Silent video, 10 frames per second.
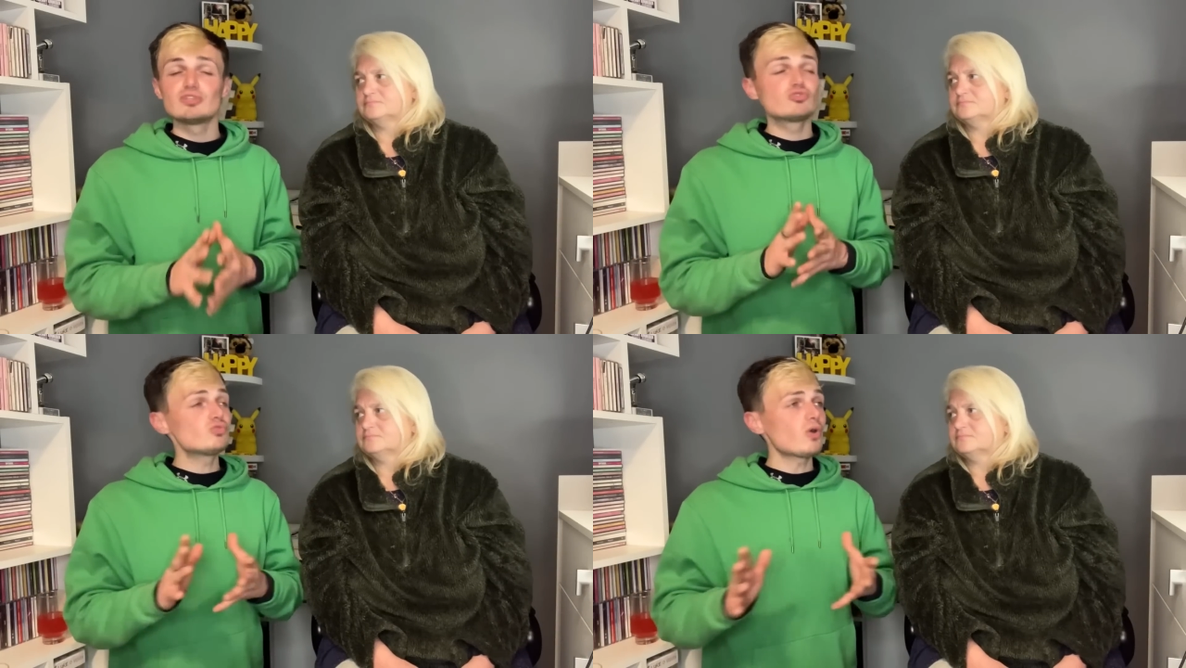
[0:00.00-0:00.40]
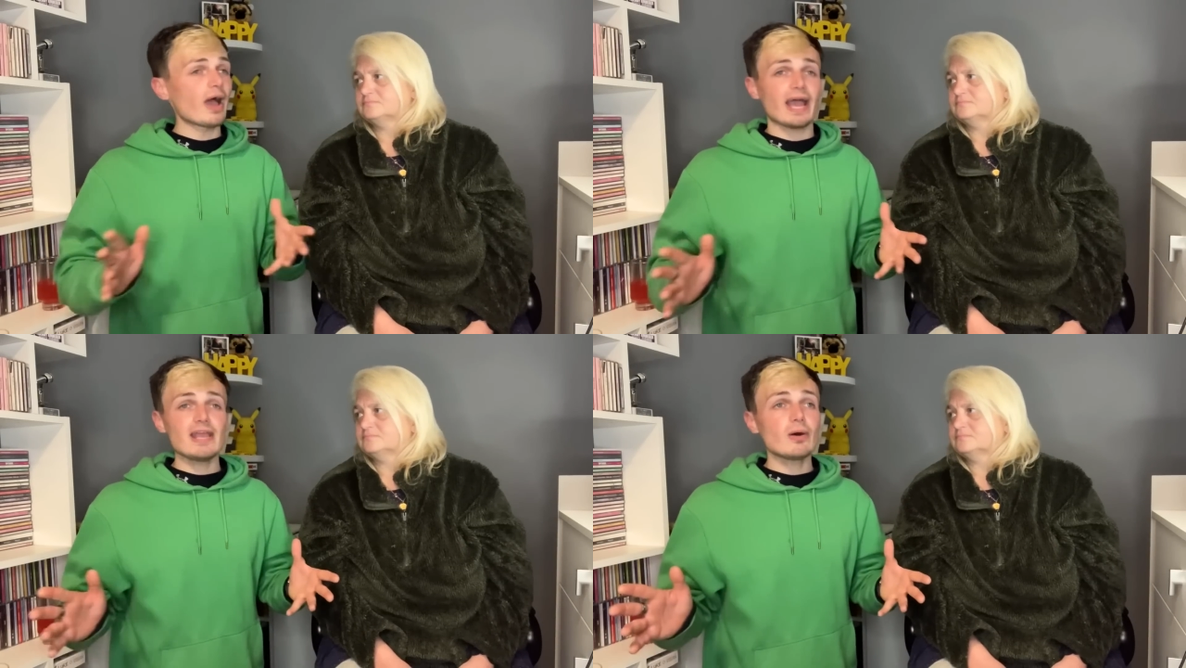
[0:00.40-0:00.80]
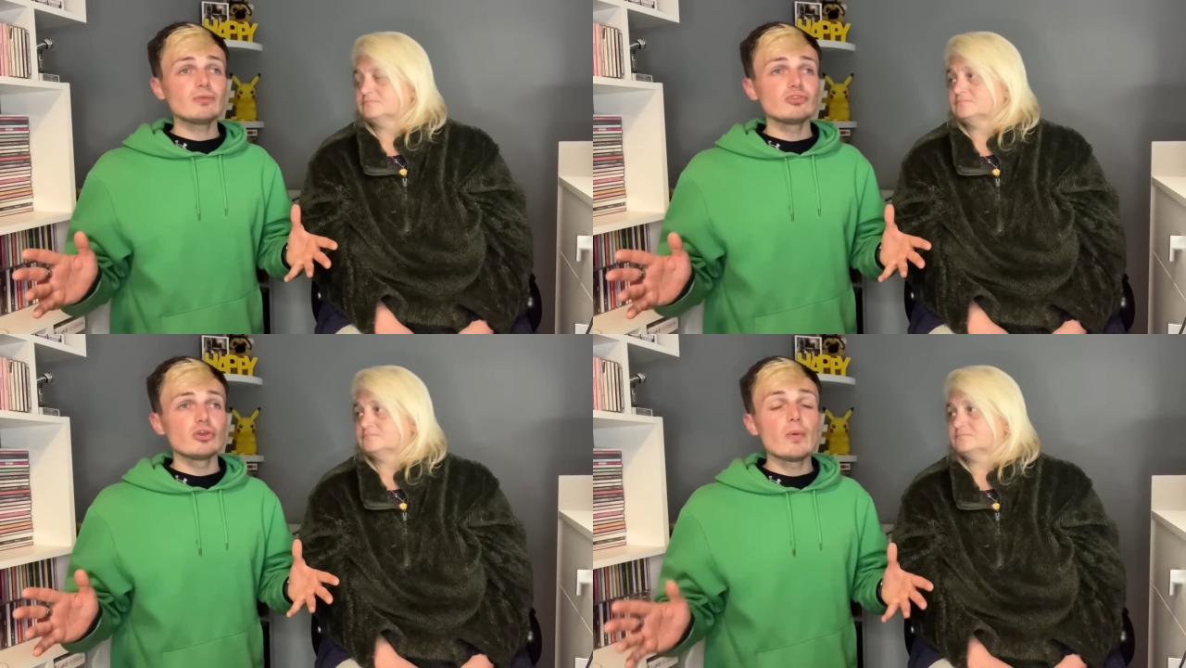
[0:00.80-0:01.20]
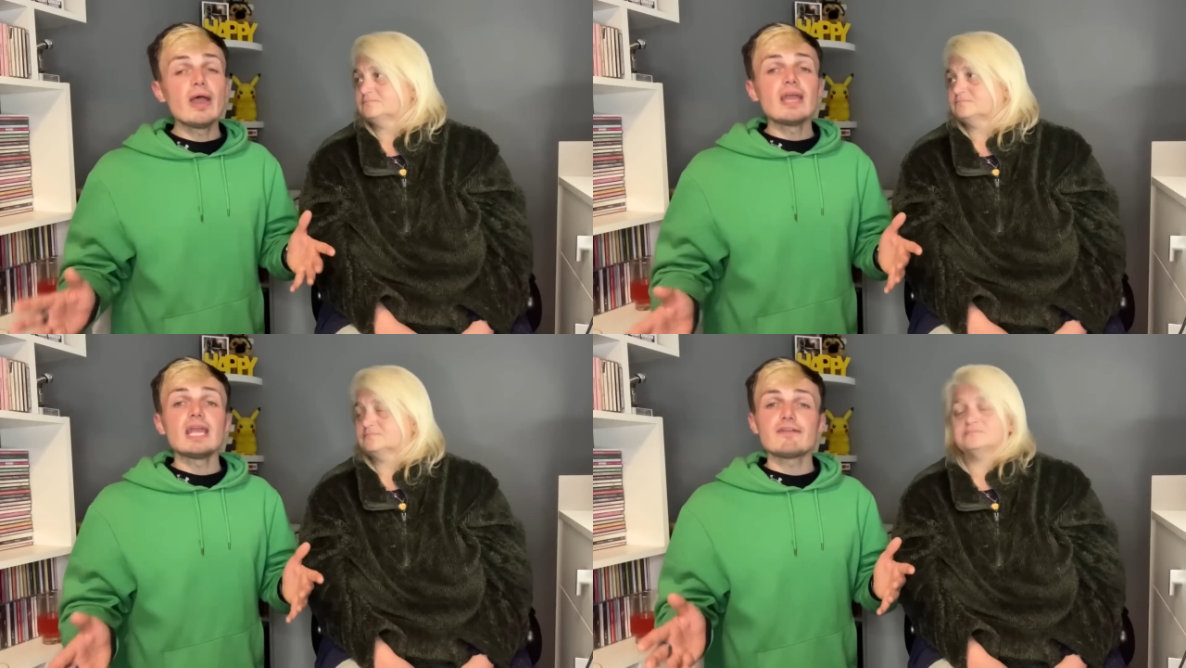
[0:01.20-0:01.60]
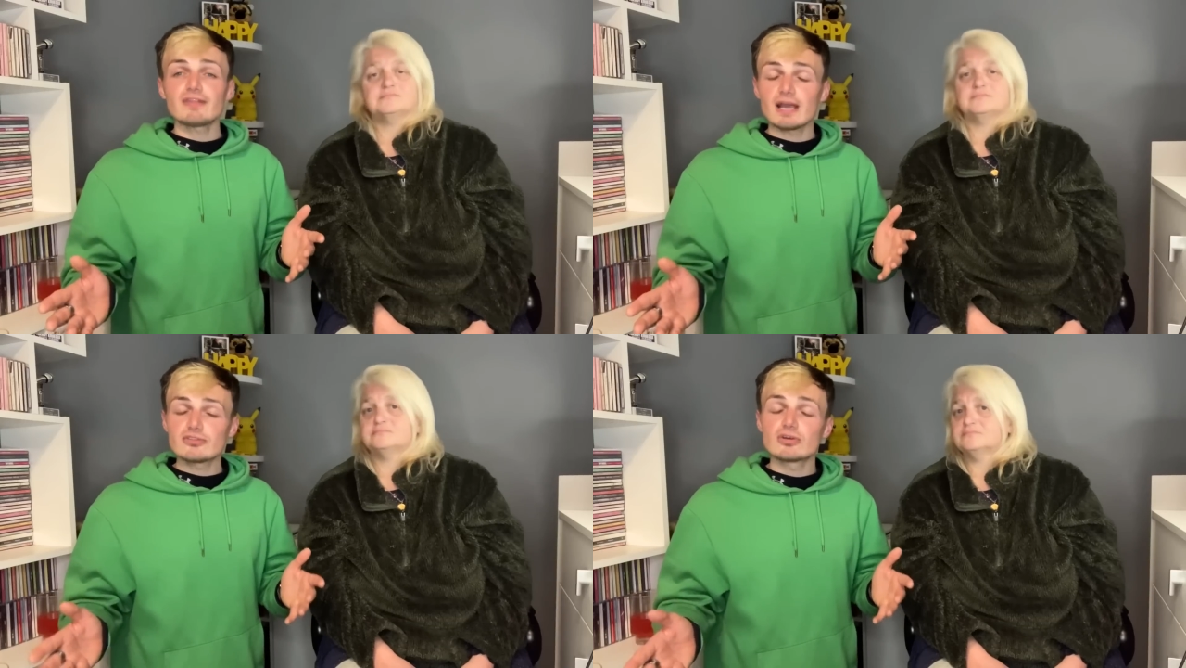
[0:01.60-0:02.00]
Speaker 1: We do not hate on you
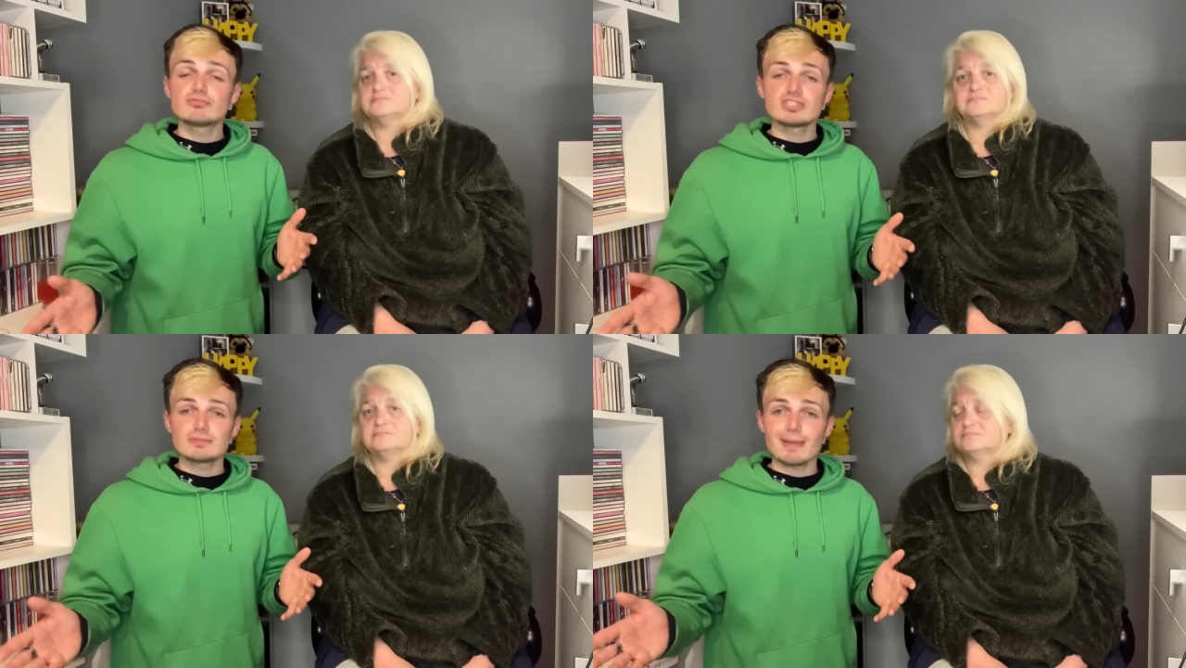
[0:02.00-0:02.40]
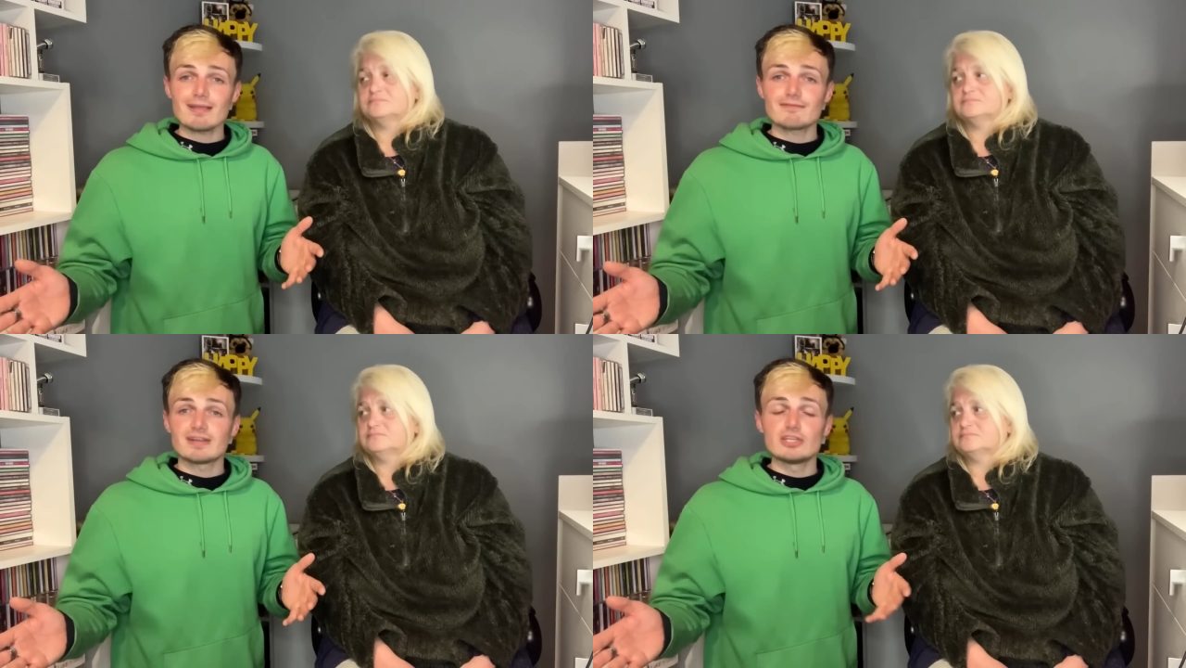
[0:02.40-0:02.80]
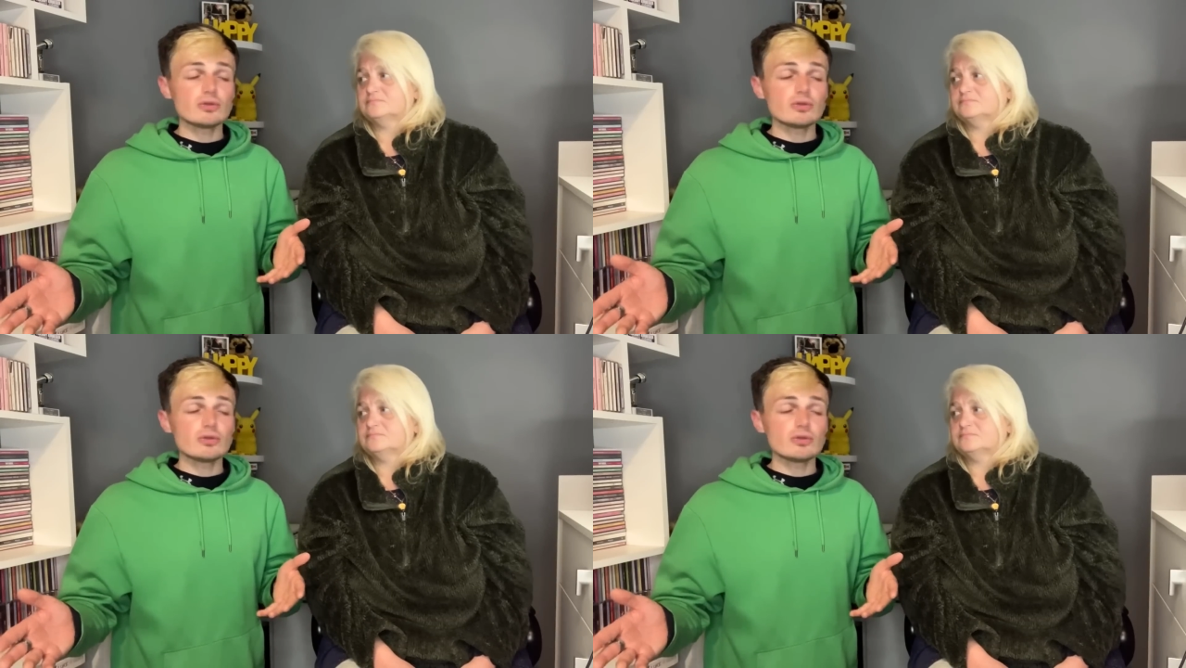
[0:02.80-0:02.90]
if they are done respectfully.